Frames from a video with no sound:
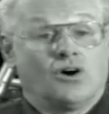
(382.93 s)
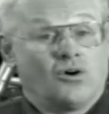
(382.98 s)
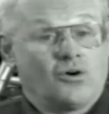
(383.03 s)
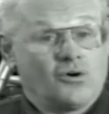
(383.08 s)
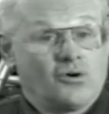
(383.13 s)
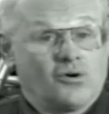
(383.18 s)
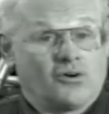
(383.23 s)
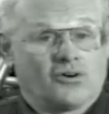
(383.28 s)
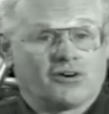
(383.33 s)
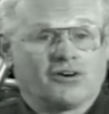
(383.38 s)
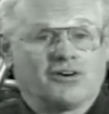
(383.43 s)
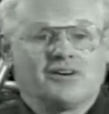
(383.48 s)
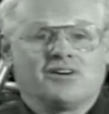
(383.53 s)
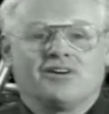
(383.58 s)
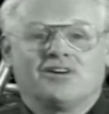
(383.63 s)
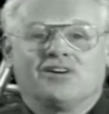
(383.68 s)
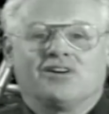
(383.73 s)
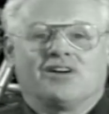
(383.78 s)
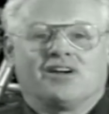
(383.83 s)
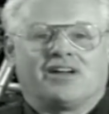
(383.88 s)
or
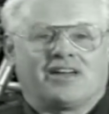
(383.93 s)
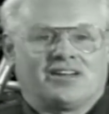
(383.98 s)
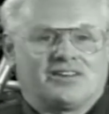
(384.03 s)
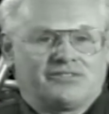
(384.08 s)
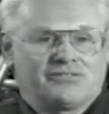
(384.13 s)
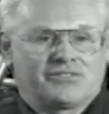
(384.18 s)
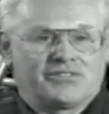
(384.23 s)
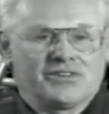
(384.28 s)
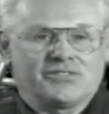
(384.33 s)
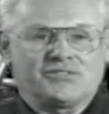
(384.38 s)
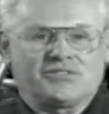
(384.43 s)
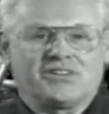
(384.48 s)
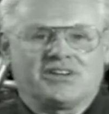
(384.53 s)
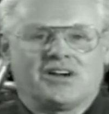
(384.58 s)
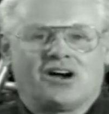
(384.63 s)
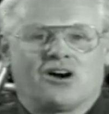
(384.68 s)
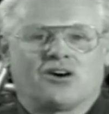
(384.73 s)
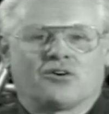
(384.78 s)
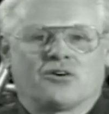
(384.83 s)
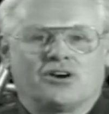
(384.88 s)
a
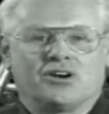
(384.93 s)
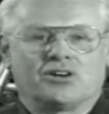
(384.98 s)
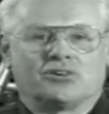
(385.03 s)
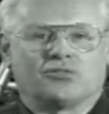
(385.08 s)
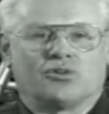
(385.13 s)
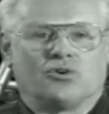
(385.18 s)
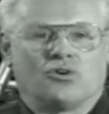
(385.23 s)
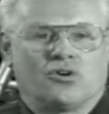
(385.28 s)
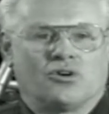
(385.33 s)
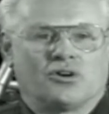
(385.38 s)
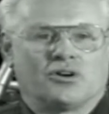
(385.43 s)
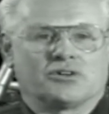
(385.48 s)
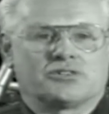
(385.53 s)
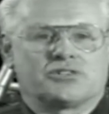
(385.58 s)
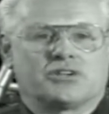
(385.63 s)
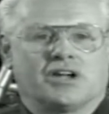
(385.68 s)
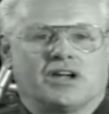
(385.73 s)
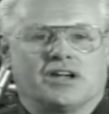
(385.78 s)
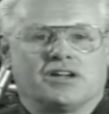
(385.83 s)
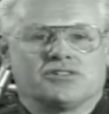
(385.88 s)
50-hour interval oil
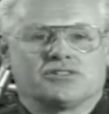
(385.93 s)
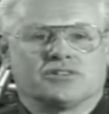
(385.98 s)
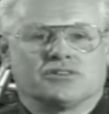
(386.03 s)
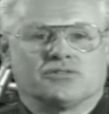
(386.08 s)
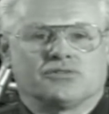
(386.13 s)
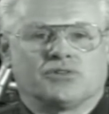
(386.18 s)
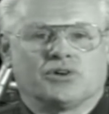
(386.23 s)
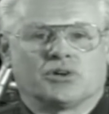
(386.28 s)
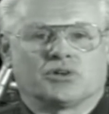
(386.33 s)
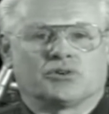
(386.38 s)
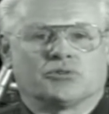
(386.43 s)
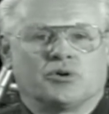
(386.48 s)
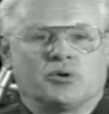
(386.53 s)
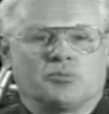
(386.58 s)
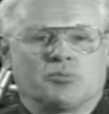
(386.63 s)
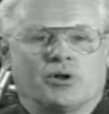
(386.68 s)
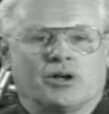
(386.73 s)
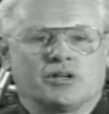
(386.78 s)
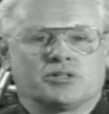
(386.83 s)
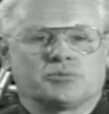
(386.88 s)
change and filter
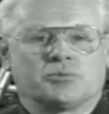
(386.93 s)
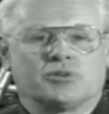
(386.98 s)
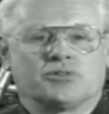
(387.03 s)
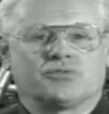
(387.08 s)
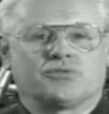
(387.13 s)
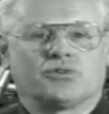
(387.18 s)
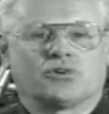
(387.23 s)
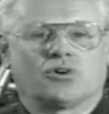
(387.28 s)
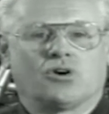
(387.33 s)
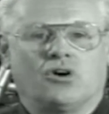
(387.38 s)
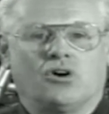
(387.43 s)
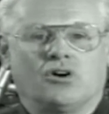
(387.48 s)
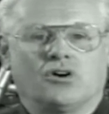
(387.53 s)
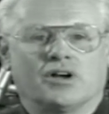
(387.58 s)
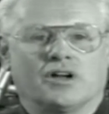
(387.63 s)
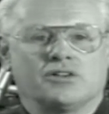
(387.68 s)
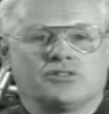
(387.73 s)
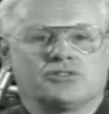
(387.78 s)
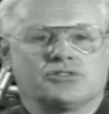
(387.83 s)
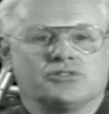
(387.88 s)
replacement for
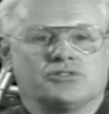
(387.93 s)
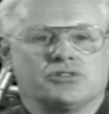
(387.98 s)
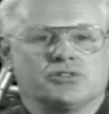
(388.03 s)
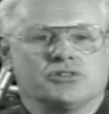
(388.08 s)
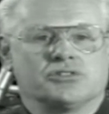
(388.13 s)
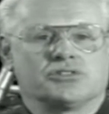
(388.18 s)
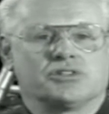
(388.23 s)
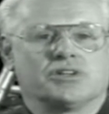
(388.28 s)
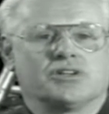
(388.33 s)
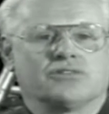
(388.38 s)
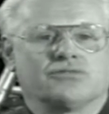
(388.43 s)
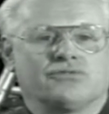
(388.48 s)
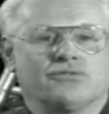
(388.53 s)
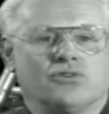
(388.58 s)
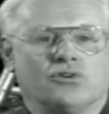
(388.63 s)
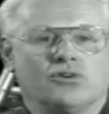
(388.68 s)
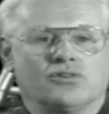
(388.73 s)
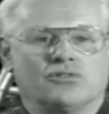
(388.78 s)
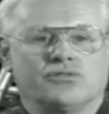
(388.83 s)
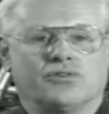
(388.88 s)
all engines using
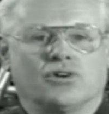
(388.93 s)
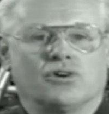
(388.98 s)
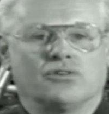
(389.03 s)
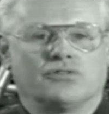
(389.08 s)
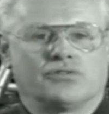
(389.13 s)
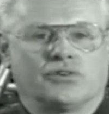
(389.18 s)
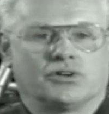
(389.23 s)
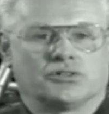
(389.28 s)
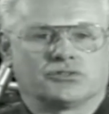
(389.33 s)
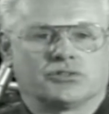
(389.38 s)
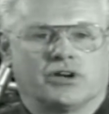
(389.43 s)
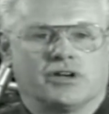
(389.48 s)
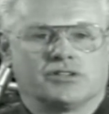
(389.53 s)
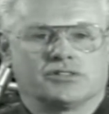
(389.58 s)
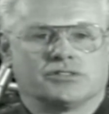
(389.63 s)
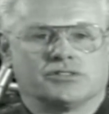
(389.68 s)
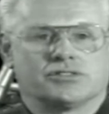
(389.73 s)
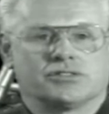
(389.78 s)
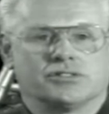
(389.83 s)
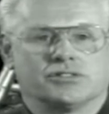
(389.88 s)
full flow
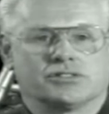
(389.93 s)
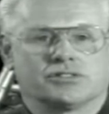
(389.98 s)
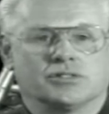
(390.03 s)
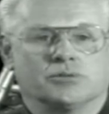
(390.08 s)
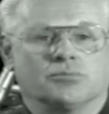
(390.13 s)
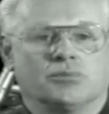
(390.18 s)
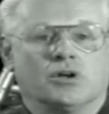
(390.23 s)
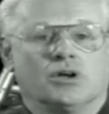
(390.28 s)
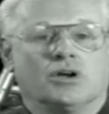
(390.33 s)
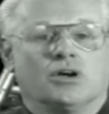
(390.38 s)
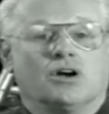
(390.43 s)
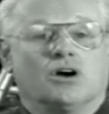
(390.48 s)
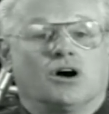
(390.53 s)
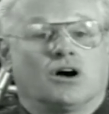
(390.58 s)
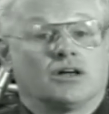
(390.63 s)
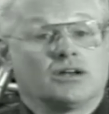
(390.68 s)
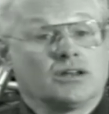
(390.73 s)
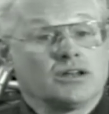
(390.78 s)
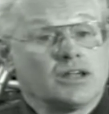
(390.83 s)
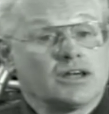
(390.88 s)
filtration system
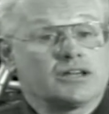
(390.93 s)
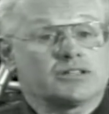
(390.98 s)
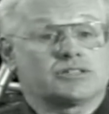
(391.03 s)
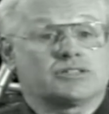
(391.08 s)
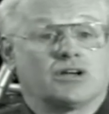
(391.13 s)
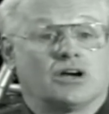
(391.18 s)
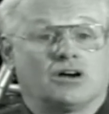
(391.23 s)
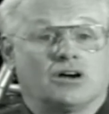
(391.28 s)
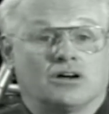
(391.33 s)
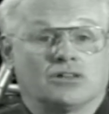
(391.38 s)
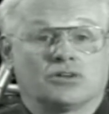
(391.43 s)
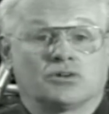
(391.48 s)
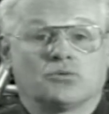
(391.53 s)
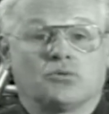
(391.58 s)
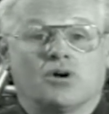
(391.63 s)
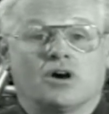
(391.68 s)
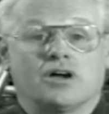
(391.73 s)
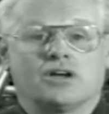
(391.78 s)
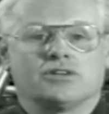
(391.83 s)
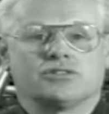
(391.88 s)
unless
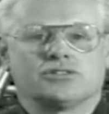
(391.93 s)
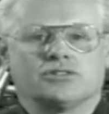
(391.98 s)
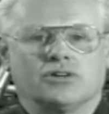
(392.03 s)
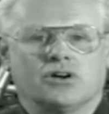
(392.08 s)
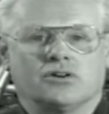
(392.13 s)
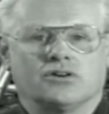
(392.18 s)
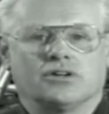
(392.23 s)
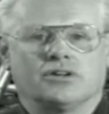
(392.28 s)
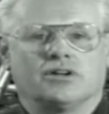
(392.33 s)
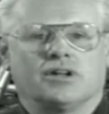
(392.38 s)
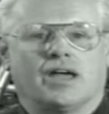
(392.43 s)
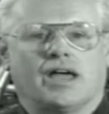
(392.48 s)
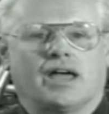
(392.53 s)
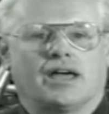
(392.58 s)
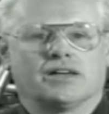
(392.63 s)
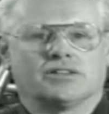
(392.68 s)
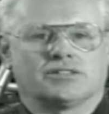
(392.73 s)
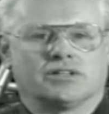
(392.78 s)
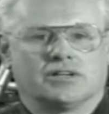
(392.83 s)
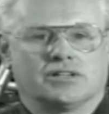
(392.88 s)
otherwise noted
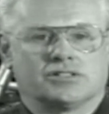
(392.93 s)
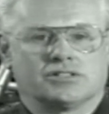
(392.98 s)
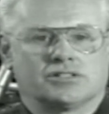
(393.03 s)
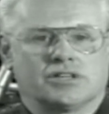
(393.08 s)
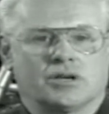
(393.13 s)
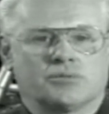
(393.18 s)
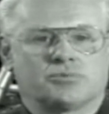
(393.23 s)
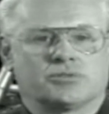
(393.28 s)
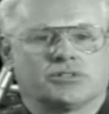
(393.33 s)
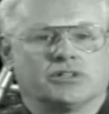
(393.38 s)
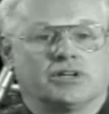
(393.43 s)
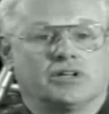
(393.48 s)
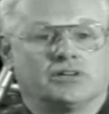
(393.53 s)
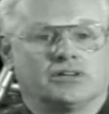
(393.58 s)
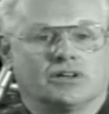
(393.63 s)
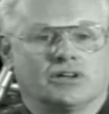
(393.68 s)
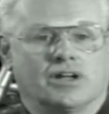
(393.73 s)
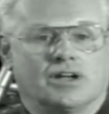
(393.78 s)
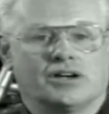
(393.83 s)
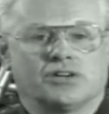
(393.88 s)
as an exception
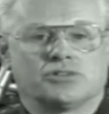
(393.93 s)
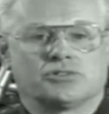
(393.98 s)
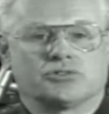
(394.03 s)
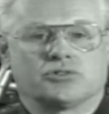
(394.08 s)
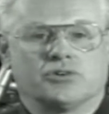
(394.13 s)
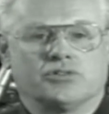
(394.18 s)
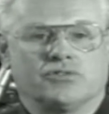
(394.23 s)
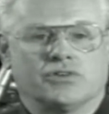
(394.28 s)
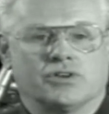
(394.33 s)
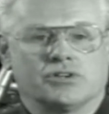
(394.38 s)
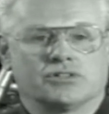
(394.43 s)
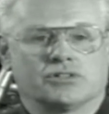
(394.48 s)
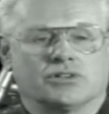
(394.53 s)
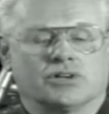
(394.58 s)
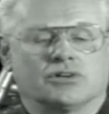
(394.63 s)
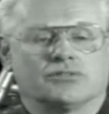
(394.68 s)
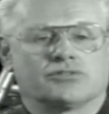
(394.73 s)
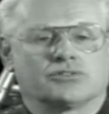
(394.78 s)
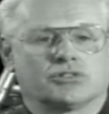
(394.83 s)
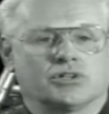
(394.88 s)
in the latest
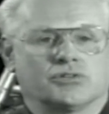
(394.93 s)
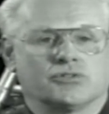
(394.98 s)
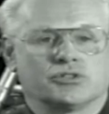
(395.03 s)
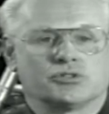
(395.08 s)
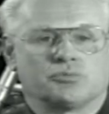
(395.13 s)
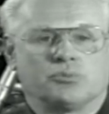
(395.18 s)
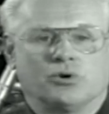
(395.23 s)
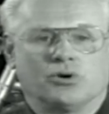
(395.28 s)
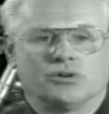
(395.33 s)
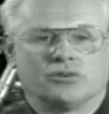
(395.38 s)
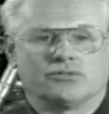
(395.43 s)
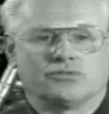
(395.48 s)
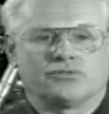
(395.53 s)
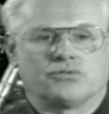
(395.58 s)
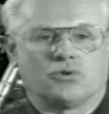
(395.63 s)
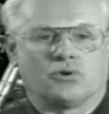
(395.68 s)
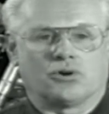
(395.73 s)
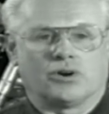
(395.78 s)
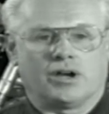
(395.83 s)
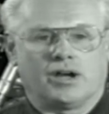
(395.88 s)
revision of Service Bulletin
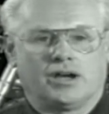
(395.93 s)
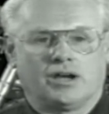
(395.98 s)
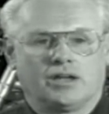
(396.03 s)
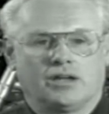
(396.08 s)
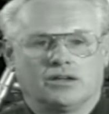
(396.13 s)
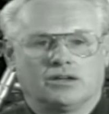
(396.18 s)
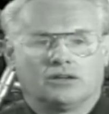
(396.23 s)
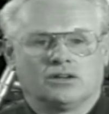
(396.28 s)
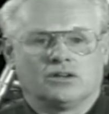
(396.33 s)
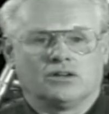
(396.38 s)
480.